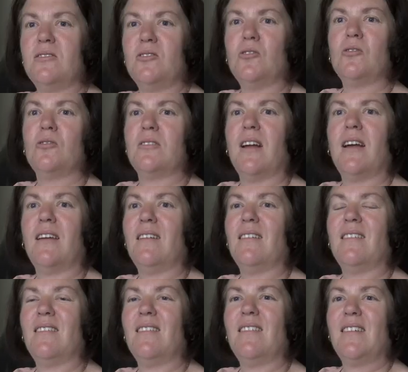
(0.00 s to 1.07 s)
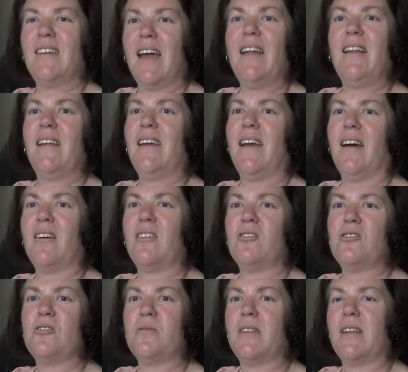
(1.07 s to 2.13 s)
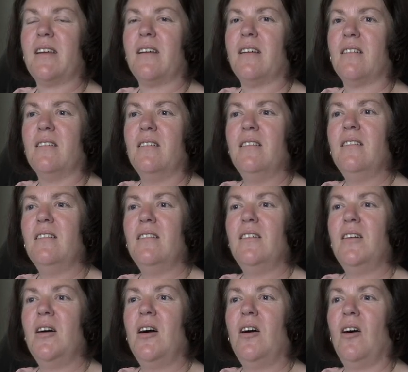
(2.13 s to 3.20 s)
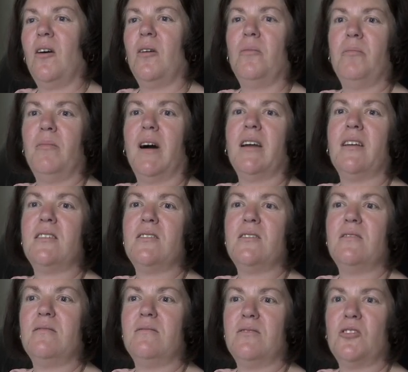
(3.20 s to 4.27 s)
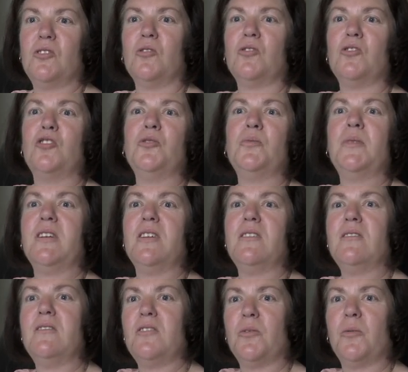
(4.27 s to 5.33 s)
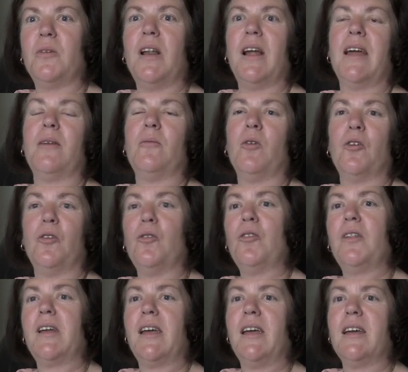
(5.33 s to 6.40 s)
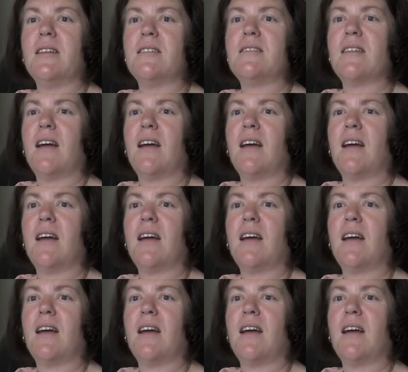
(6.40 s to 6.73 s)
does like get to you because you're thinking, oh, my son should be doing like what other kids